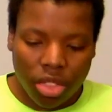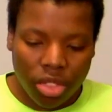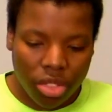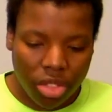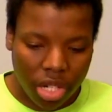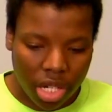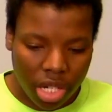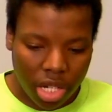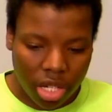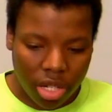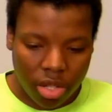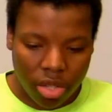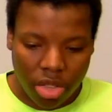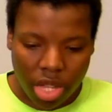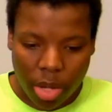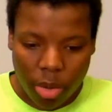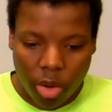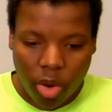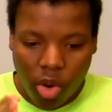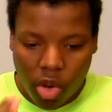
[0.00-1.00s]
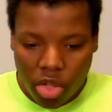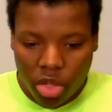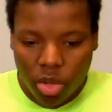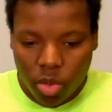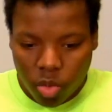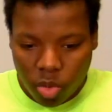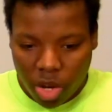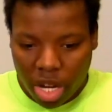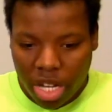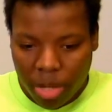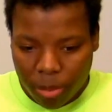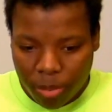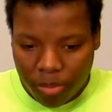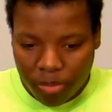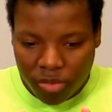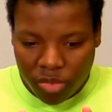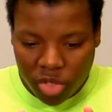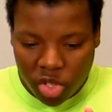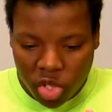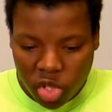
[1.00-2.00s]
they were on the right
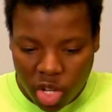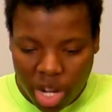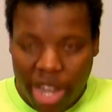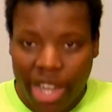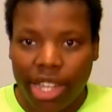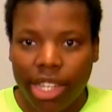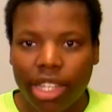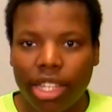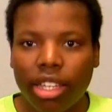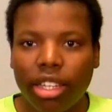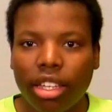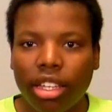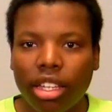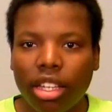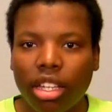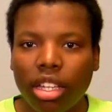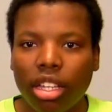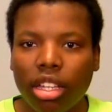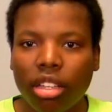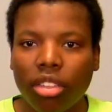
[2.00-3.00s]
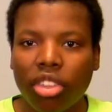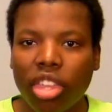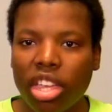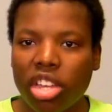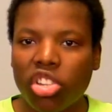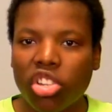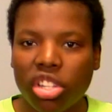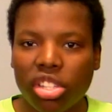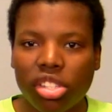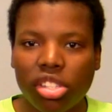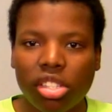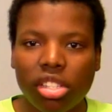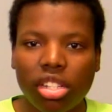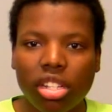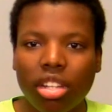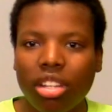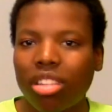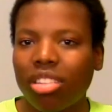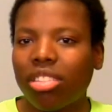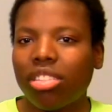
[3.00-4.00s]
track. They just
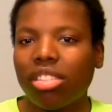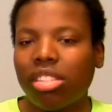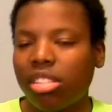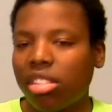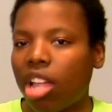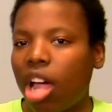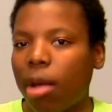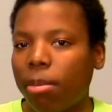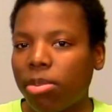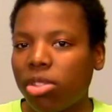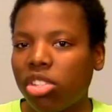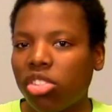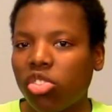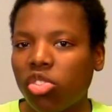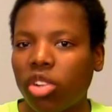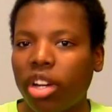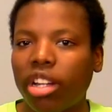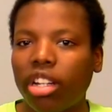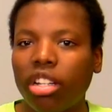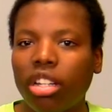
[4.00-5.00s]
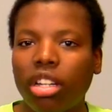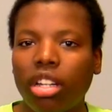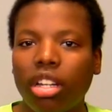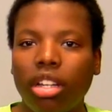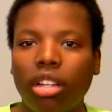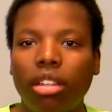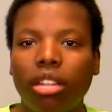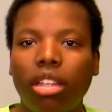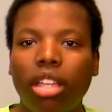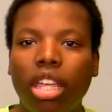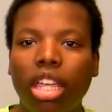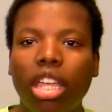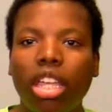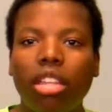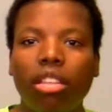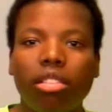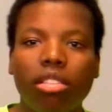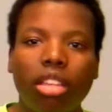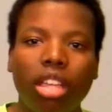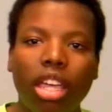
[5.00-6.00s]
stopped trying to
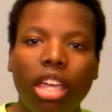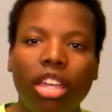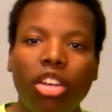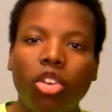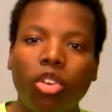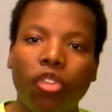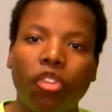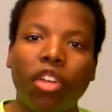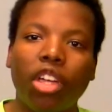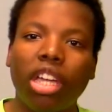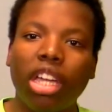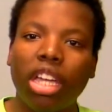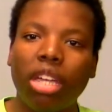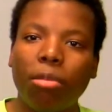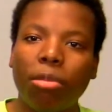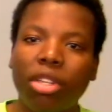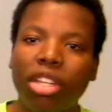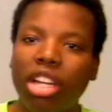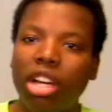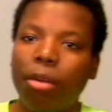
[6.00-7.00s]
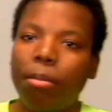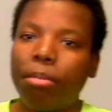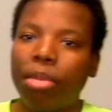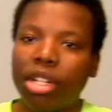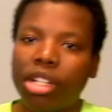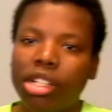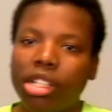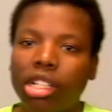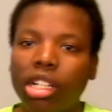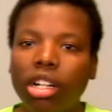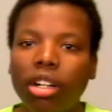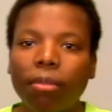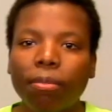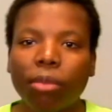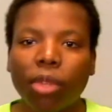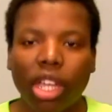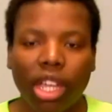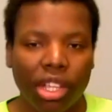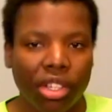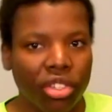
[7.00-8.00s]
innovate and become bigger.
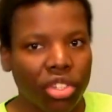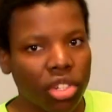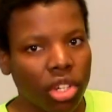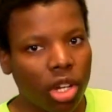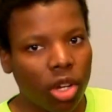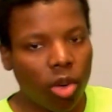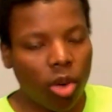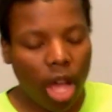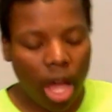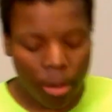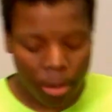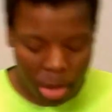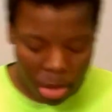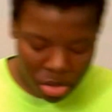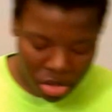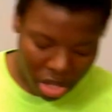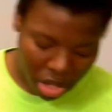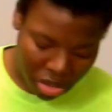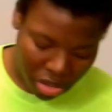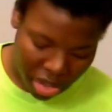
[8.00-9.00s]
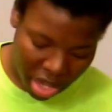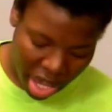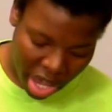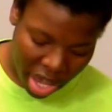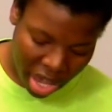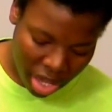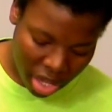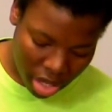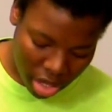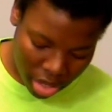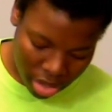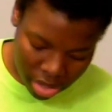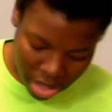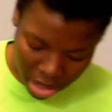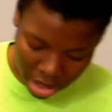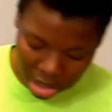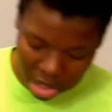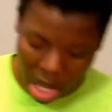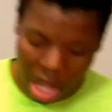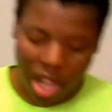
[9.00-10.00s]
And so I'm using that
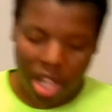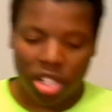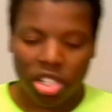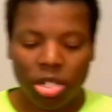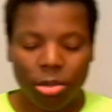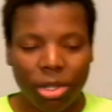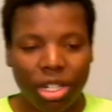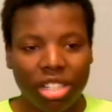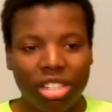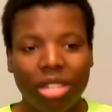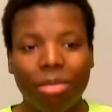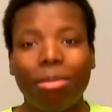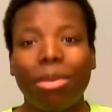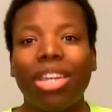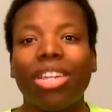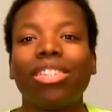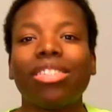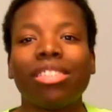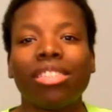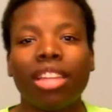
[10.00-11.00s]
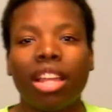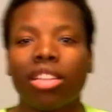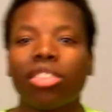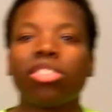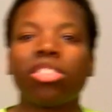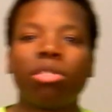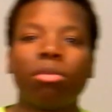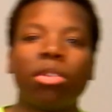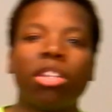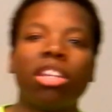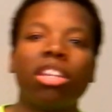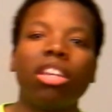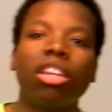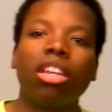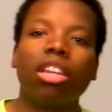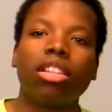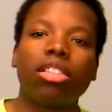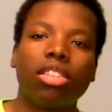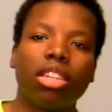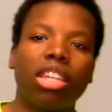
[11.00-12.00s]
technology because it makes sense to me
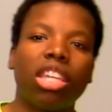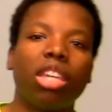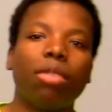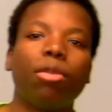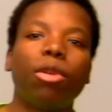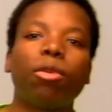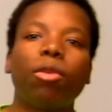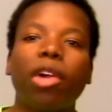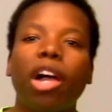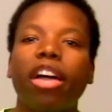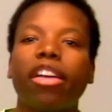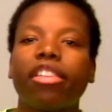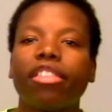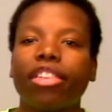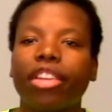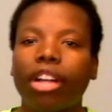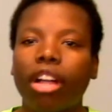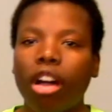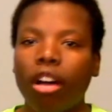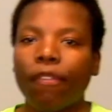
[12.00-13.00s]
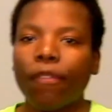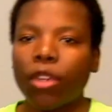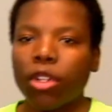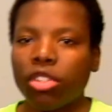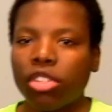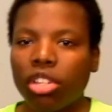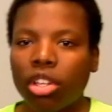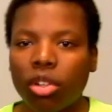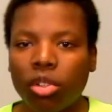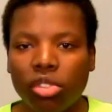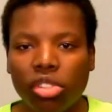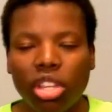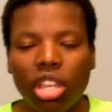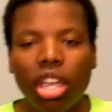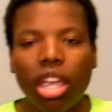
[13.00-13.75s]
to get people out of their comfort zones,